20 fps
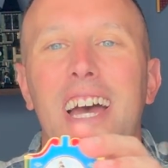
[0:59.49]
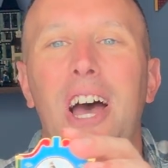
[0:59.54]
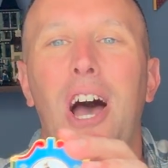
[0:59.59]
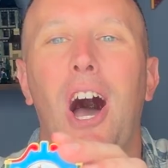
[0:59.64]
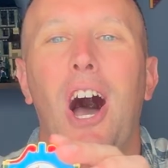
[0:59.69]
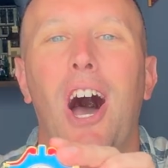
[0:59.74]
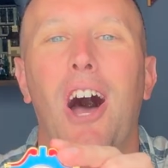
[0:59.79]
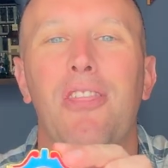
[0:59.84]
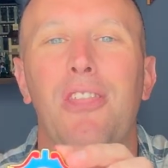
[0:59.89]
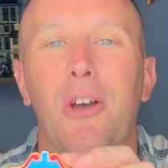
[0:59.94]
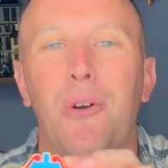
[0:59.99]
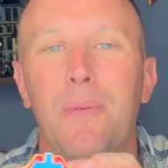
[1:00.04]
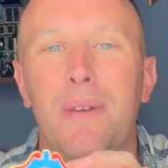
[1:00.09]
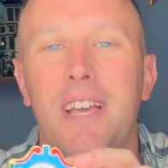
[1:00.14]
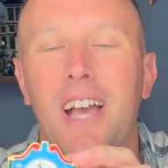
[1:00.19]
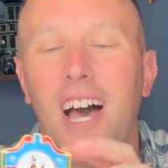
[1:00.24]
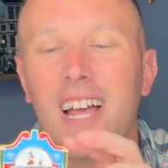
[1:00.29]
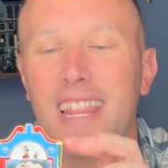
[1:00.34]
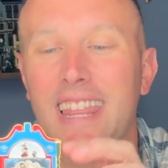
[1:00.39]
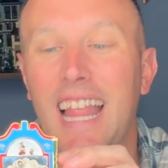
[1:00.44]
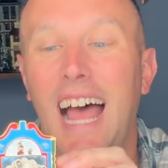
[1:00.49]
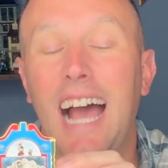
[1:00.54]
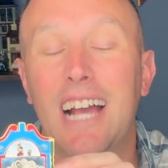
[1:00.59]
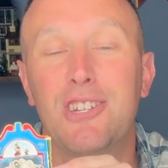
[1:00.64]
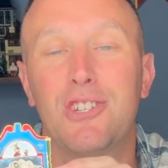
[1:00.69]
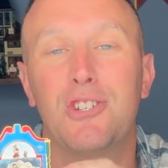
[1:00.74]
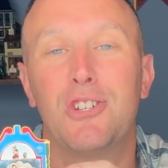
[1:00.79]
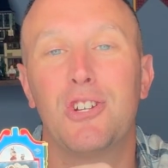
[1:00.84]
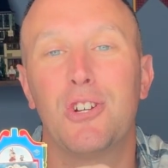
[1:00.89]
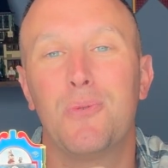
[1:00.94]
that we got
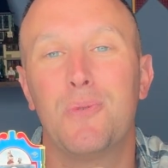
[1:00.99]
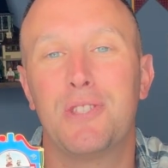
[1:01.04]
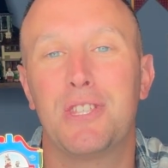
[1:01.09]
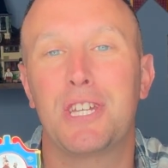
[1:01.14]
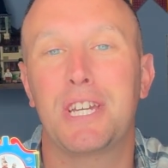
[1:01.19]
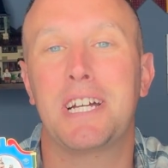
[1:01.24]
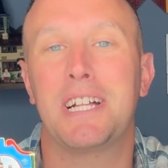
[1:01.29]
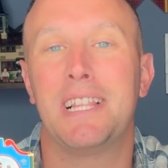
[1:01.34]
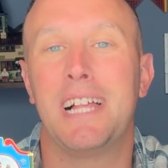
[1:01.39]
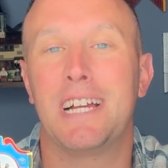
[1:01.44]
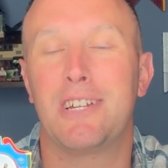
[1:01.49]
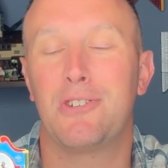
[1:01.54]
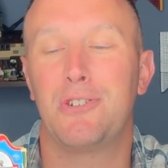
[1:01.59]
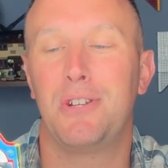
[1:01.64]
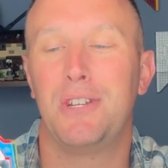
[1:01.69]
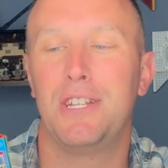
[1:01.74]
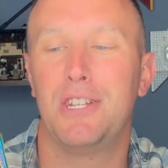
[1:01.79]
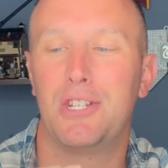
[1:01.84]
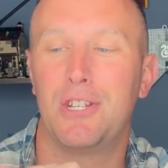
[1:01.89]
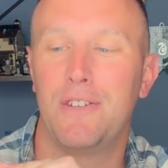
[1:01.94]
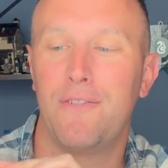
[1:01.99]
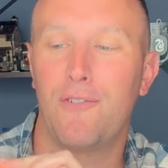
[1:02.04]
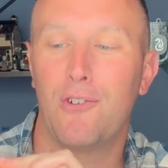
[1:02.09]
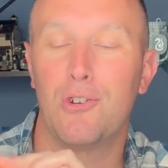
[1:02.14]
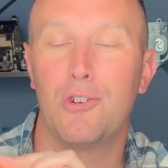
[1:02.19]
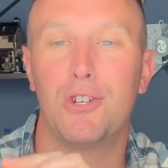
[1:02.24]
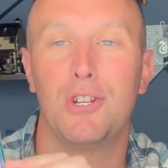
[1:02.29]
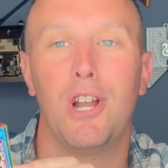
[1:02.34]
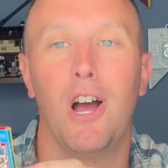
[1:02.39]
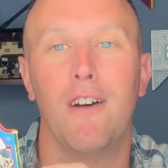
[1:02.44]
last year with the collector's edition
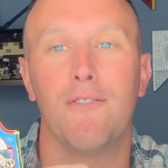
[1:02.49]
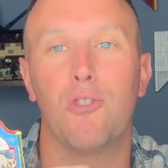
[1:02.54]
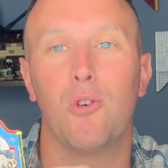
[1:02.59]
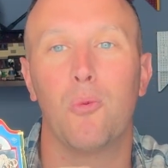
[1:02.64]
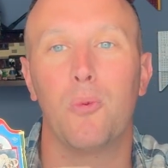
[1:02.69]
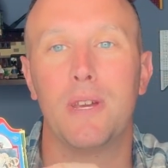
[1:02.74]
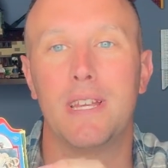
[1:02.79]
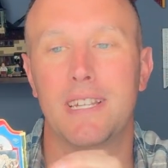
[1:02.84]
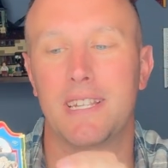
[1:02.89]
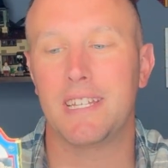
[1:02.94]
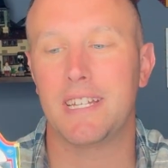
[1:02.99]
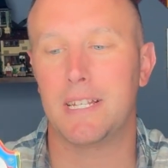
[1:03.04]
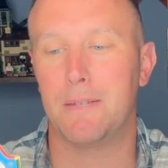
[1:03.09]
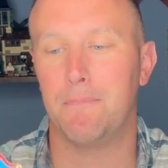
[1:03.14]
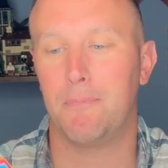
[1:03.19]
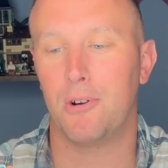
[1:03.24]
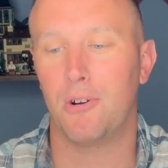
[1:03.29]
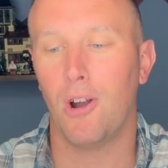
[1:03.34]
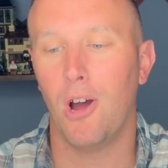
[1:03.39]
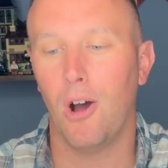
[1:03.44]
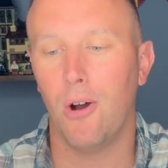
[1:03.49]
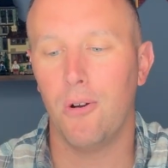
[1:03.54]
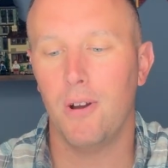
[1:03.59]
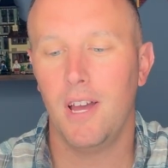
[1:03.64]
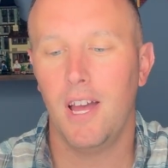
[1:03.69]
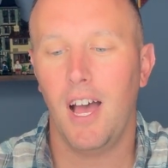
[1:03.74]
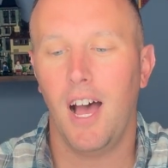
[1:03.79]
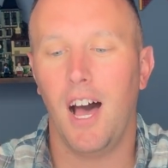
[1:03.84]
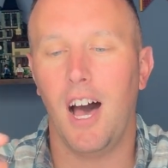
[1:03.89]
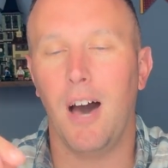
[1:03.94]
version of the Weasley's Burrow.
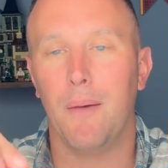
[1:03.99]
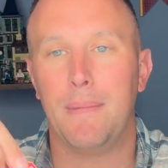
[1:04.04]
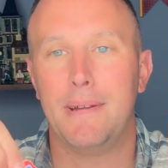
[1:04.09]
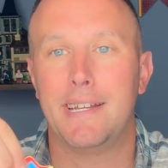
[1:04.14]
It